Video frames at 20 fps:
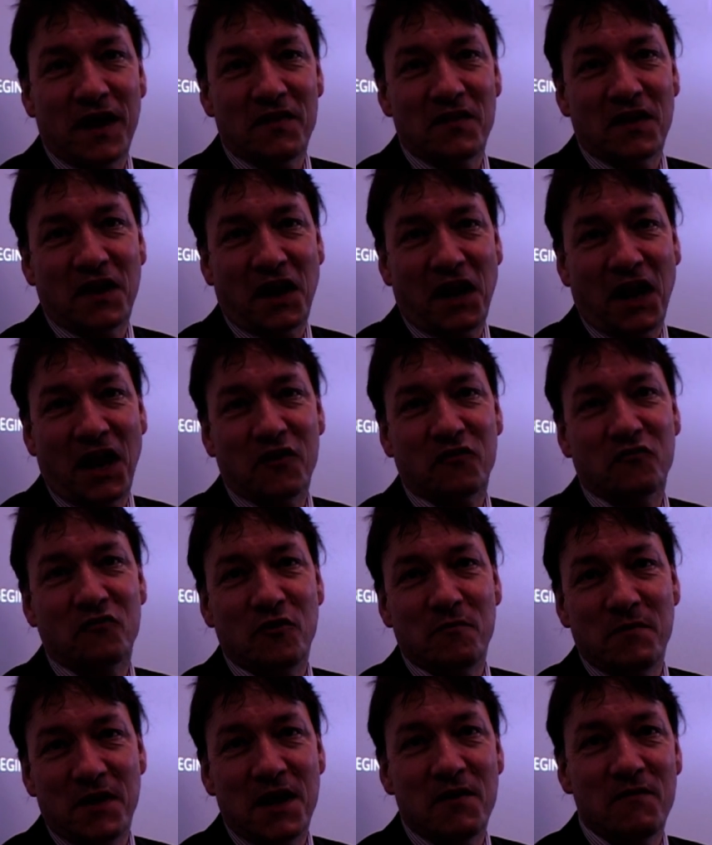in the
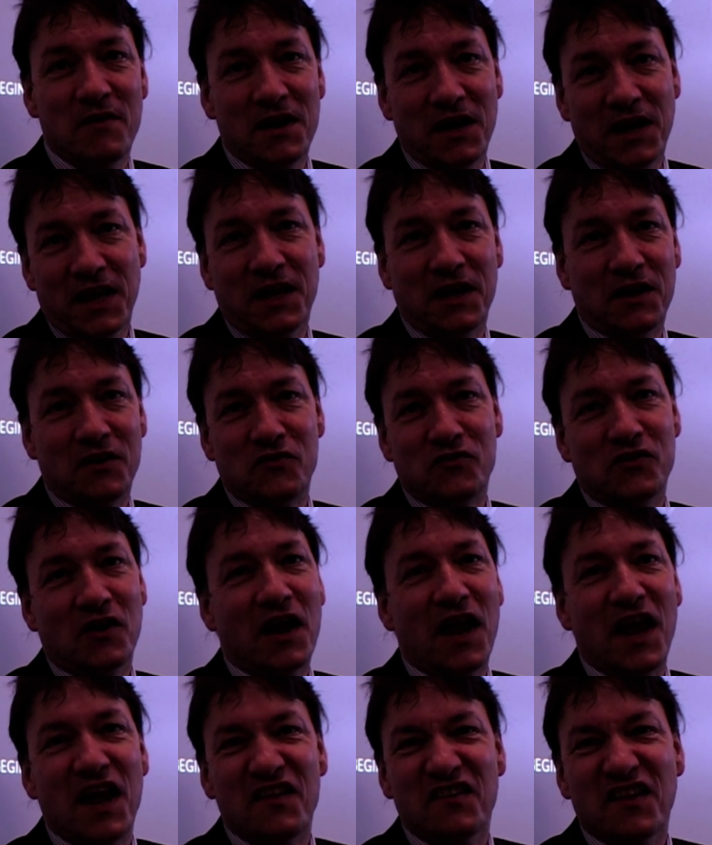classroom here in Lincolnshire
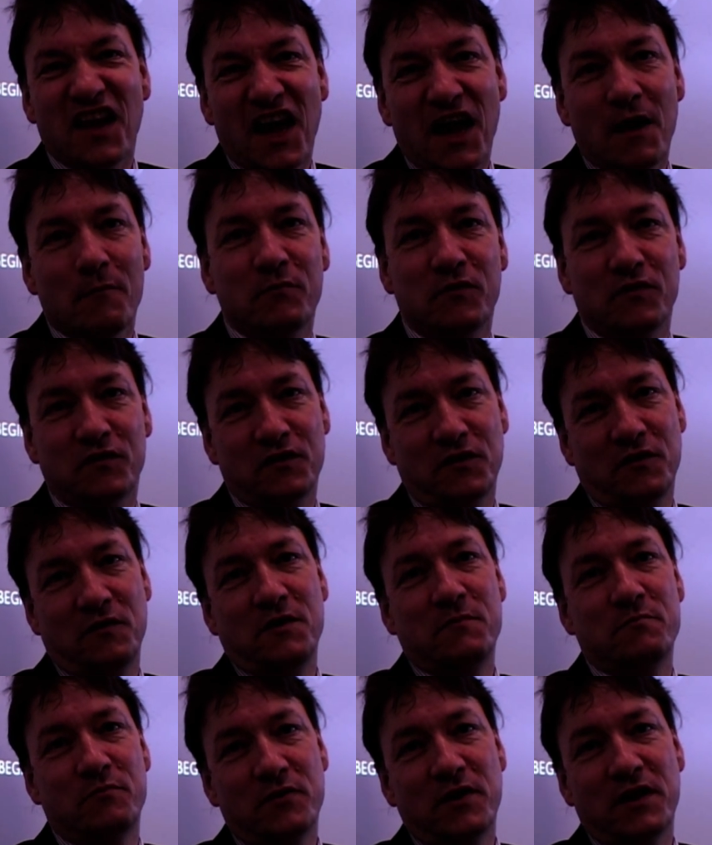is
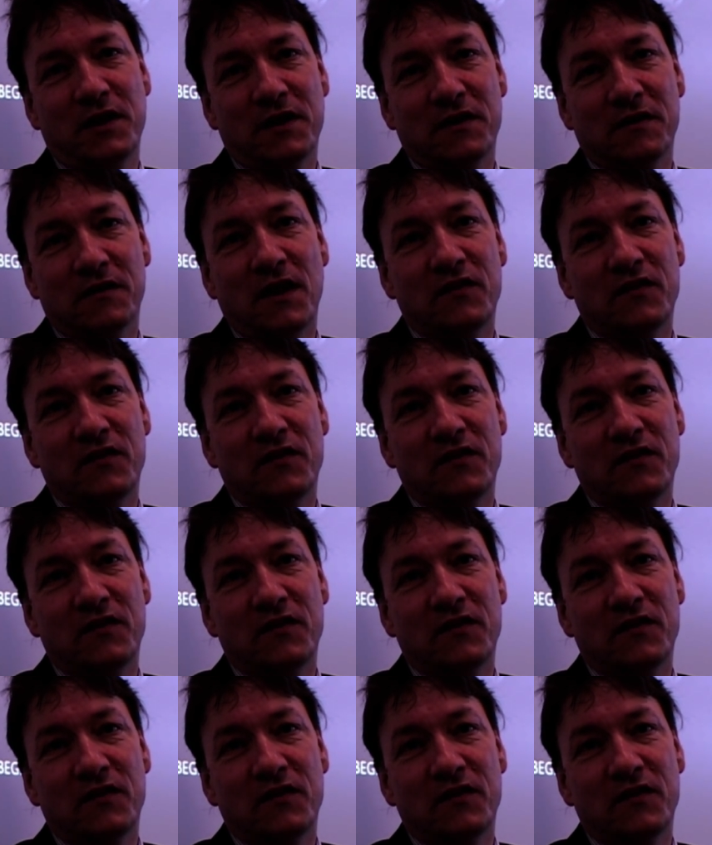absolutely brilliant.